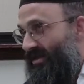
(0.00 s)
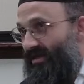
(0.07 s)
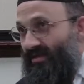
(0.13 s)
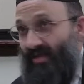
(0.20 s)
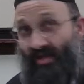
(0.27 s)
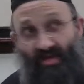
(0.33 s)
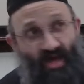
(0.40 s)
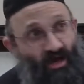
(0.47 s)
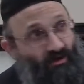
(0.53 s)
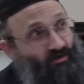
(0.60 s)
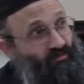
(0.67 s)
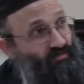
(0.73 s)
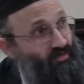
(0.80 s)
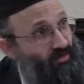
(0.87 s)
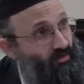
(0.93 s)
that
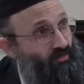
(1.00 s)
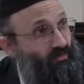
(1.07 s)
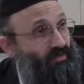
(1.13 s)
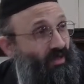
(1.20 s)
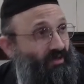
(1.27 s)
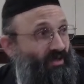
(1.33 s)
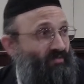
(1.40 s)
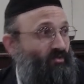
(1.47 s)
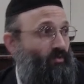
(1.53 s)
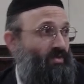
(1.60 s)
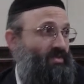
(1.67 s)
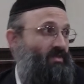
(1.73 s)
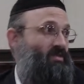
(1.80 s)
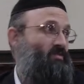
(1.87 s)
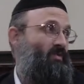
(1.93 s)
Yaakov knew that Lavan
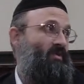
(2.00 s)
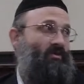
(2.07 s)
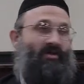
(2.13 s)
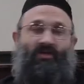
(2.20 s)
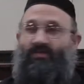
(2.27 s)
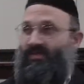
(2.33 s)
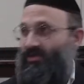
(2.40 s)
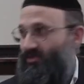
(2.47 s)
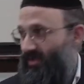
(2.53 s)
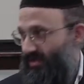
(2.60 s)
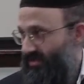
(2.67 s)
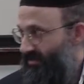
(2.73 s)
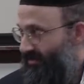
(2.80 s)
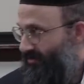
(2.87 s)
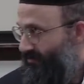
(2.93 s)
was a swindler, he was a
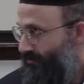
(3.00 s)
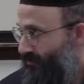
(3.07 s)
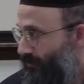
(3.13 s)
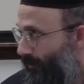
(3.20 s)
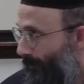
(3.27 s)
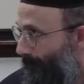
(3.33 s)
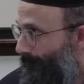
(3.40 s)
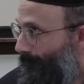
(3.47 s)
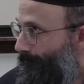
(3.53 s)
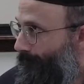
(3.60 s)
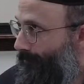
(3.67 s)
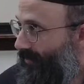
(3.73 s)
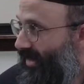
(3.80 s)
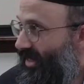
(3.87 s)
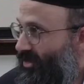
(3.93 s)
trickster,
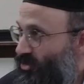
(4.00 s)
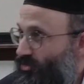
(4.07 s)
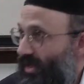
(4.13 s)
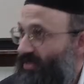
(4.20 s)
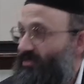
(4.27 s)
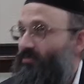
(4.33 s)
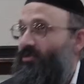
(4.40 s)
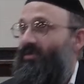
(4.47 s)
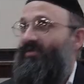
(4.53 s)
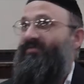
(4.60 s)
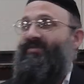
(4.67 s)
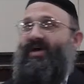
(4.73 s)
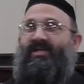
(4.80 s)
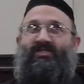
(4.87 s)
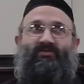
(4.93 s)
and he tried to pull a
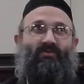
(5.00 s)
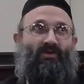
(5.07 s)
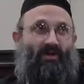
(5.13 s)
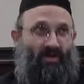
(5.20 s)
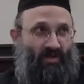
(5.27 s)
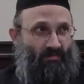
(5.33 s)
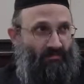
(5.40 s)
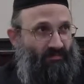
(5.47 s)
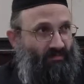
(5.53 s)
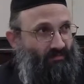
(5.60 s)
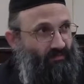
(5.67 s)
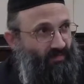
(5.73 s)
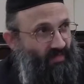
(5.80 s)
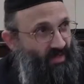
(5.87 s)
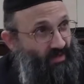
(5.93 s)
fast one on him.
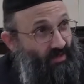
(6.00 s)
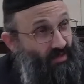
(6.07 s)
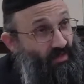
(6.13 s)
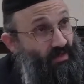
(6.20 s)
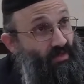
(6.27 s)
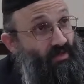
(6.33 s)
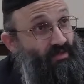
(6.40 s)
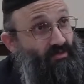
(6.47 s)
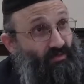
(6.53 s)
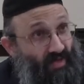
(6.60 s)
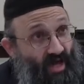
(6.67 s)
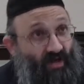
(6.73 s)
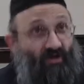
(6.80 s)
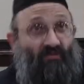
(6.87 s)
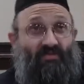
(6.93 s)
So
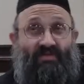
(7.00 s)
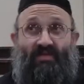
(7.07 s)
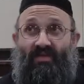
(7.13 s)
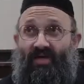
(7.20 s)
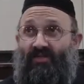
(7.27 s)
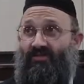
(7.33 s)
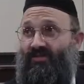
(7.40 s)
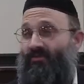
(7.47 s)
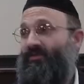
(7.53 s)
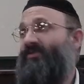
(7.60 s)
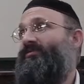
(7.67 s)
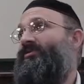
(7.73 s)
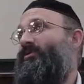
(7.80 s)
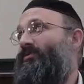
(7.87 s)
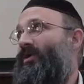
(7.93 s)
Yaakov was engaged to
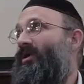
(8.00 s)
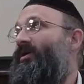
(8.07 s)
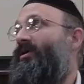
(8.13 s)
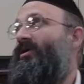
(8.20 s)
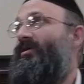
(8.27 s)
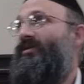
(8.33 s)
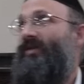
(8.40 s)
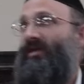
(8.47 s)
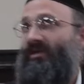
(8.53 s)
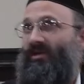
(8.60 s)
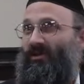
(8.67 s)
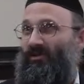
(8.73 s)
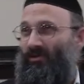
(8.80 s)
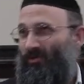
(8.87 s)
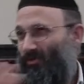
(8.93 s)
Rachel, and he
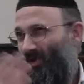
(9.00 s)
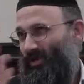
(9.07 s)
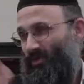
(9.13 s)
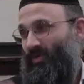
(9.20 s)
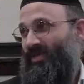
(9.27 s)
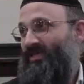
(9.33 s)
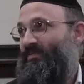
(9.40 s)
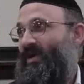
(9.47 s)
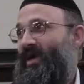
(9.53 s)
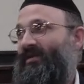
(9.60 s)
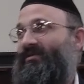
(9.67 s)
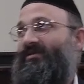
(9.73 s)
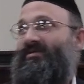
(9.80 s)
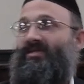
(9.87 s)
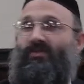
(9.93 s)
knew what to
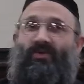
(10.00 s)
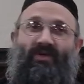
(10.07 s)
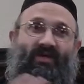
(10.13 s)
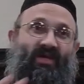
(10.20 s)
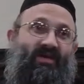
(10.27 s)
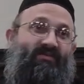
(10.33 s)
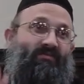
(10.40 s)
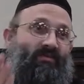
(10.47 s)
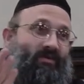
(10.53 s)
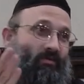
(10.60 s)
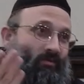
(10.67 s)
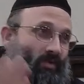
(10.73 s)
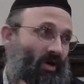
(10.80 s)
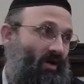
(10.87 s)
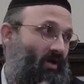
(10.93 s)
expect, so he gave
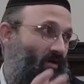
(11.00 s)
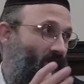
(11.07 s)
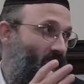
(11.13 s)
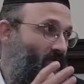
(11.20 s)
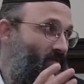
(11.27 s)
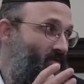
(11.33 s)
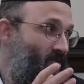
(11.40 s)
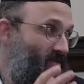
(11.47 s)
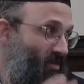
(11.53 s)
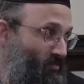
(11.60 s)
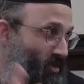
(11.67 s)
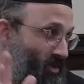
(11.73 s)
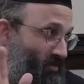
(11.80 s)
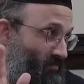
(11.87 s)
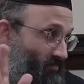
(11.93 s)
Rachel
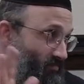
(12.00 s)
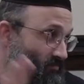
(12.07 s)
simanim.